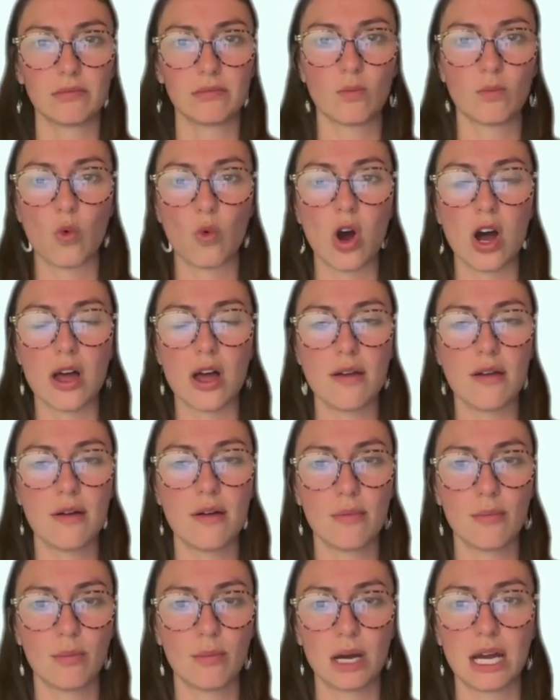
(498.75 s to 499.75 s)
want
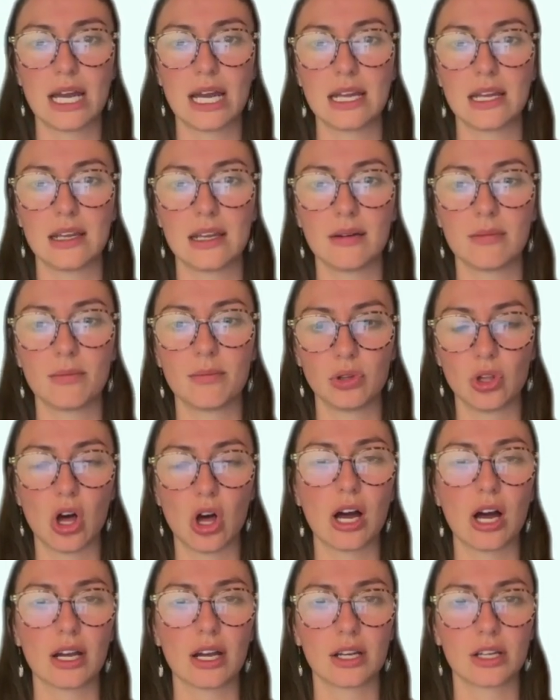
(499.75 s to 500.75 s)
my
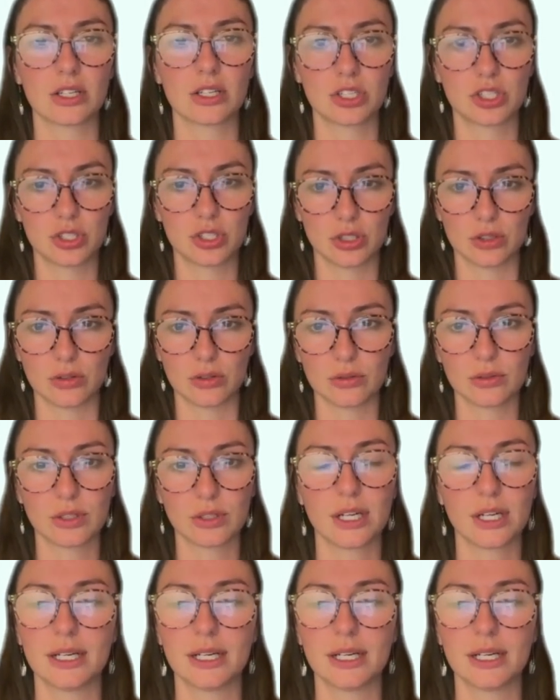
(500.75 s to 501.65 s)
blog to